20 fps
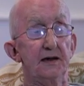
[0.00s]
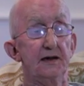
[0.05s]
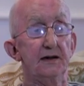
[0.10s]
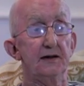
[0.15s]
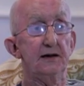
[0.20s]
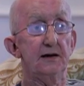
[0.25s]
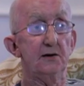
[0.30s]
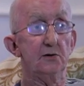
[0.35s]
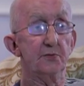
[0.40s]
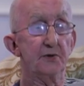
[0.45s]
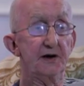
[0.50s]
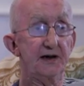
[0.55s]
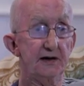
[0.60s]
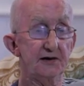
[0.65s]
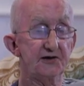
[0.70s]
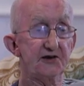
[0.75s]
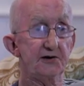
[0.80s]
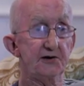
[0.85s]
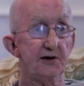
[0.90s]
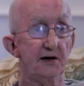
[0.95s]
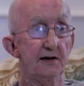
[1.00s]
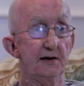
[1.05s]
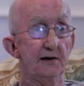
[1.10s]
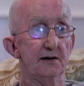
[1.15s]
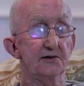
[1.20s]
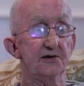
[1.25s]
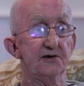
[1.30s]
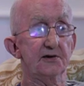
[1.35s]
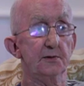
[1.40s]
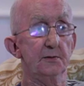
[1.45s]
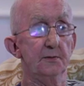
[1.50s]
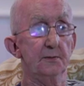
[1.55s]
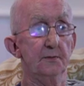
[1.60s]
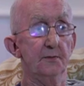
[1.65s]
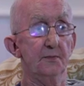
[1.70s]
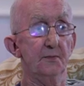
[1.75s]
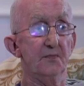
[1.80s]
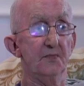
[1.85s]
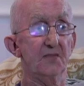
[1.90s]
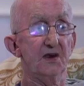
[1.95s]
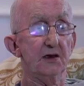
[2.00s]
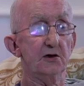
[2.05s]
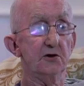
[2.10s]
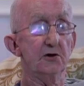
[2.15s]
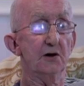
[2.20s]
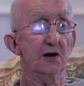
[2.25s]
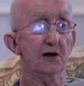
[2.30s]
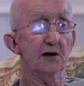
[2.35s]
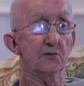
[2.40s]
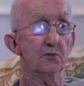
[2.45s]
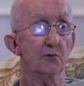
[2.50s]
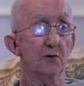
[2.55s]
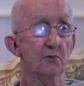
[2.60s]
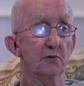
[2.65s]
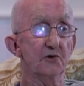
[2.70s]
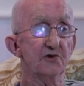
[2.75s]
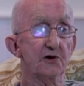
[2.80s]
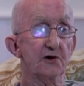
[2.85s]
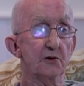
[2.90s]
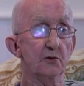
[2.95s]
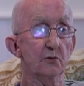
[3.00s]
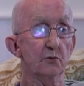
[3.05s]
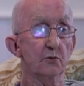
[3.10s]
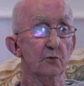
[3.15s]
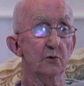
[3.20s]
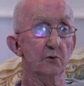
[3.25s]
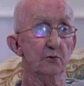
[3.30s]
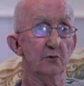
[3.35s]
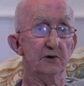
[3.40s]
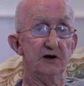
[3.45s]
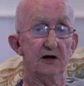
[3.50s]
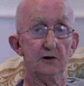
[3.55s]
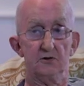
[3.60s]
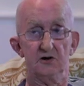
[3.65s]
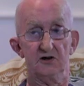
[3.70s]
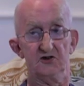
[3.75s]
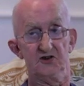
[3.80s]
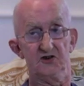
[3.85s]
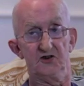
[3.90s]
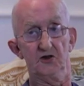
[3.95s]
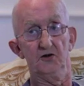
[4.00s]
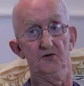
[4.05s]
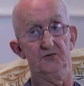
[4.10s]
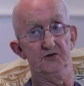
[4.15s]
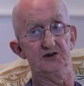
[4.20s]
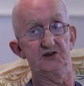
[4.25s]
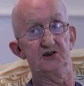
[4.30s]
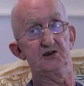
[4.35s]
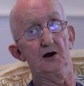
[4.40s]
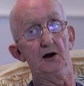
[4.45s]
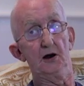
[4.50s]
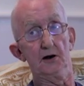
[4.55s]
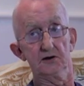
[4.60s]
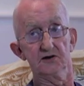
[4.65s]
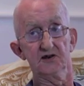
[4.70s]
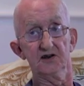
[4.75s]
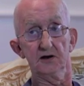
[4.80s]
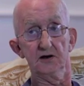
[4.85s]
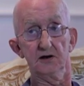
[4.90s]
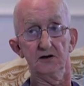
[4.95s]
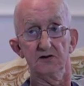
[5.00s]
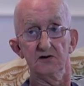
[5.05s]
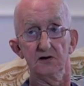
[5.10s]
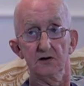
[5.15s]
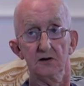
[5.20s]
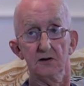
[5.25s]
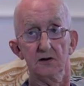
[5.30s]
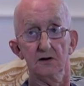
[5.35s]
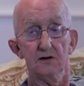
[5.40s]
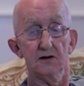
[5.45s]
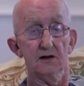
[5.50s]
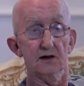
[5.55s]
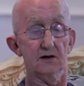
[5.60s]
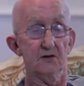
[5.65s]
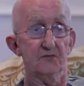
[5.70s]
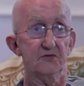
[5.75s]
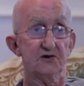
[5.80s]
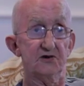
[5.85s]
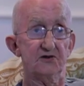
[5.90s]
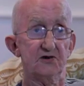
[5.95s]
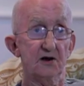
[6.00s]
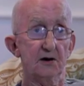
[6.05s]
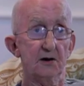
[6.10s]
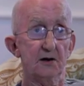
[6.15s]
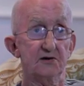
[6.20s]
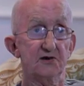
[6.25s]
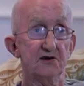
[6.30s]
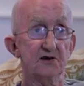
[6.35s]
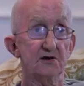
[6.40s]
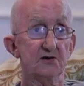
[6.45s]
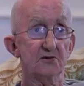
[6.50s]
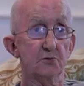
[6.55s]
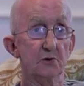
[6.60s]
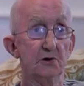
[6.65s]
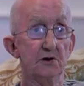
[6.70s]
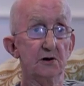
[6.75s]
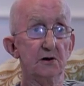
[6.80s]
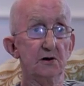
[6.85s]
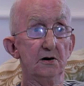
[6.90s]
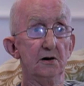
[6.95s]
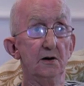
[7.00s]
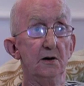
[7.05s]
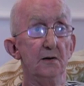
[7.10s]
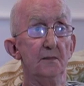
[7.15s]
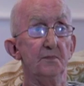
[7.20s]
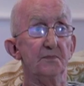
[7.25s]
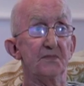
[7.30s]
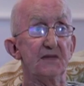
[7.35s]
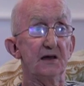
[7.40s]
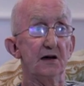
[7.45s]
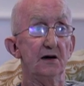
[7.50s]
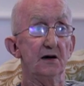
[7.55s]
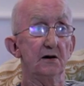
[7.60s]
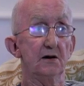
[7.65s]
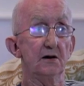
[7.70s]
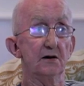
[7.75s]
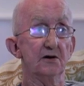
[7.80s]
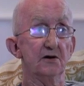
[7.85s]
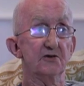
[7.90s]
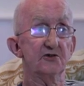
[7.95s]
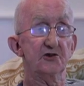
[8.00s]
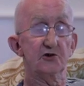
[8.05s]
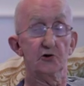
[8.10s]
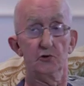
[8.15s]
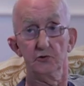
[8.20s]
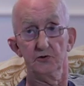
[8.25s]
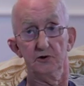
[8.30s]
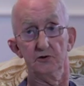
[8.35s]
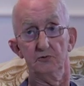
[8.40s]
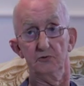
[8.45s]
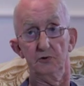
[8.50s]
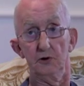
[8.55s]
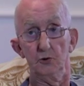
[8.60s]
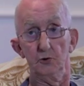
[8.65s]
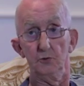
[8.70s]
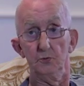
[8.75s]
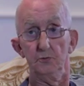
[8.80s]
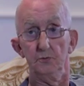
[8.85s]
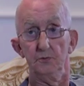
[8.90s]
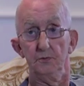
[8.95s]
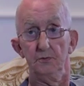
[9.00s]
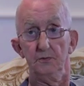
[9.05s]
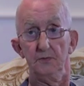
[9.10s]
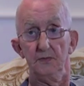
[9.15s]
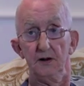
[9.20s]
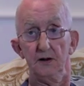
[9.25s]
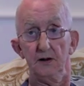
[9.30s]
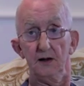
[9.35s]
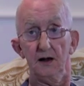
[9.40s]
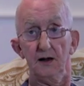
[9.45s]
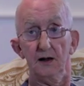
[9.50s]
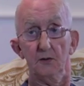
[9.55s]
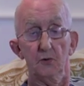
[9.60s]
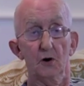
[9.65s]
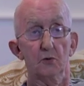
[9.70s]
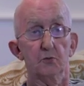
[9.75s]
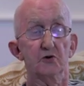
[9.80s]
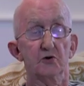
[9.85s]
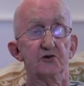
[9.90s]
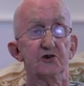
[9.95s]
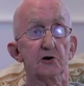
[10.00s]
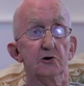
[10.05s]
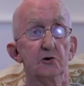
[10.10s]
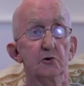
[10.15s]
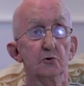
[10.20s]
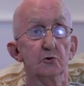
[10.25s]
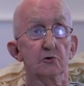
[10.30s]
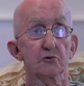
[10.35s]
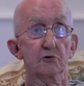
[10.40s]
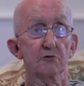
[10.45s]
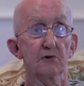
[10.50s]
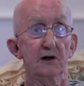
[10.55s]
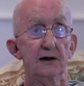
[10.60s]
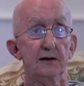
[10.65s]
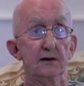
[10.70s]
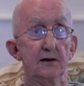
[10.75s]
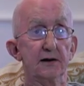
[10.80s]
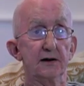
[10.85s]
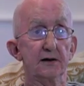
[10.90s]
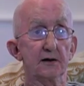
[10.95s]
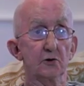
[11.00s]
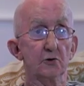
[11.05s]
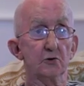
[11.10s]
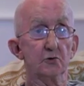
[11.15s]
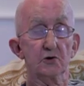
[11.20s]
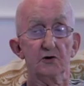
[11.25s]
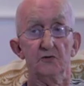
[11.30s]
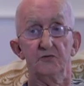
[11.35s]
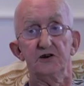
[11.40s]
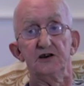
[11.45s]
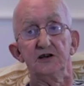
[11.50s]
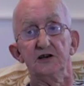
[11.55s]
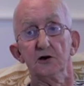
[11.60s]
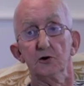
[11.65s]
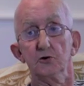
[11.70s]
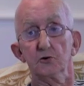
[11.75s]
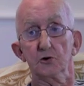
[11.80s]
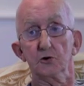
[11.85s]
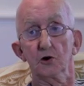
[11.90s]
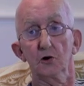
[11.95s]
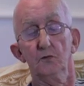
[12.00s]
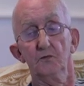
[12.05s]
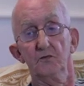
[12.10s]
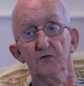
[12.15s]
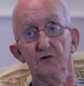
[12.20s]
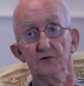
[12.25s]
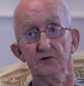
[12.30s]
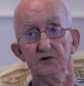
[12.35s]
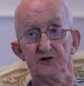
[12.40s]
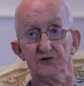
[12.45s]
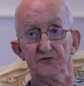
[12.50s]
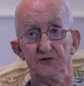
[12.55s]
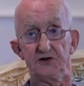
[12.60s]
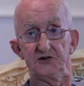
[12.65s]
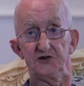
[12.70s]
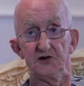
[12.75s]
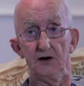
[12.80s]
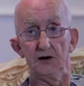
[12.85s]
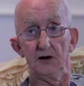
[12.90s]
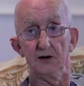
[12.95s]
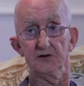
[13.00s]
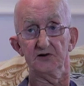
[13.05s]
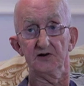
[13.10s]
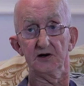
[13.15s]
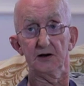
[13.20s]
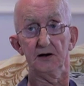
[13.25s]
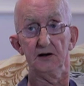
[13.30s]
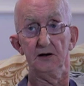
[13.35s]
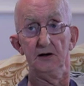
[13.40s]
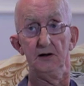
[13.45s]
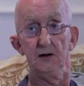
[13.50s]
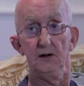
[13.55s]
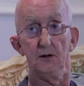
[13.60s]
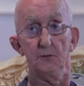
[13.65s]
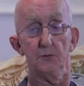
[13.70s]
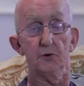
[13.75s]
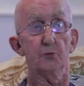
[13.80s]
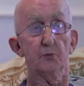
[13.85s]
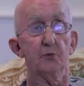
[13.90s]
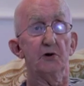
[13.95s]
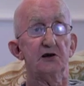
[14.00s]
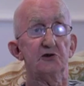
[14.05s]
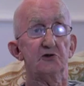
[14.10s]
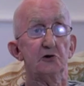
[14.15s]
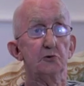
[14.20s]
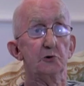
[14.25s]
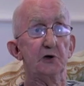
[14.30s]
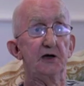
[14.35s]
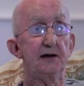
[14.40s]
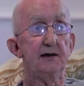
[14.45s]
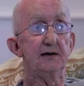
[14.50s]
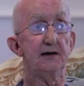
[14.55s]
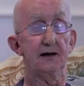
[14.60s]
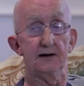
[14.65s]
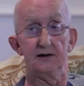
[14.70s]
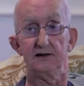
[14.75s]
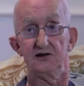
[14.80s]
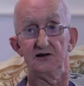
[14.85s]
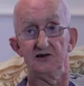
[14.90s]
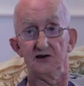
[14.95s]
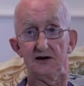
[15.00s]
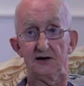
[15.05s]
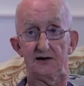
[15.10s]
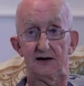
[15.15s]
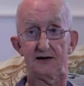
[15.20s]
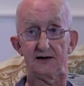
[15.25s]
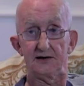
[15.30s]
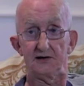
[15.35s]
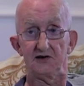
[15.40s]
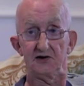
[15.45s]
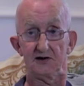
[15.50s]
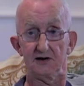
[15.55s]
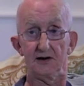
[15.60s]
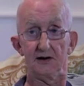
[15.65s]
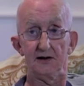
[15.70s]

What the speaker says: in Elm Guest House, you had what were known as the facilities. Now the facilities were a sauna room and what was grandly called a video conference facility. But we're talking 1980.